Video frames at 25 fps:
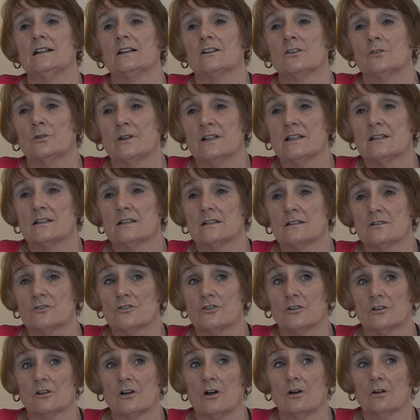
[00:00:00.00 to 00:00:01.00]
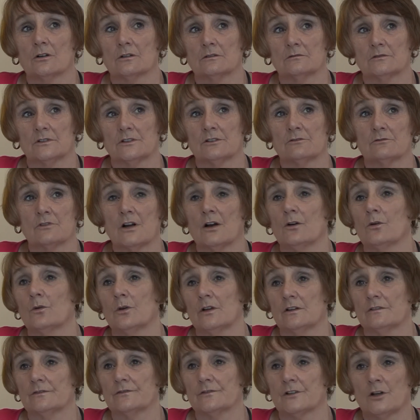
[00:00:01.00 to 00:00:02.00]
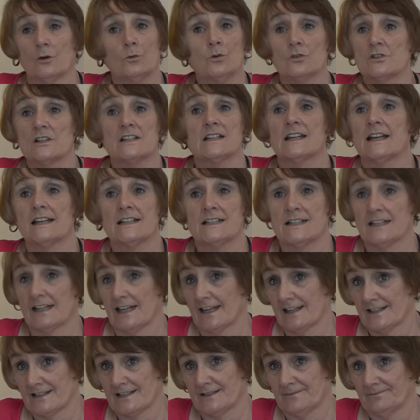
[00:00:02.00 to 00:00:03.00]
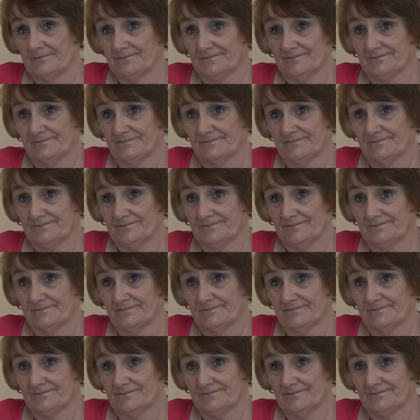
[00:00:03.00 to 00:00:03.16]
Quinton took on the role of coordinating it.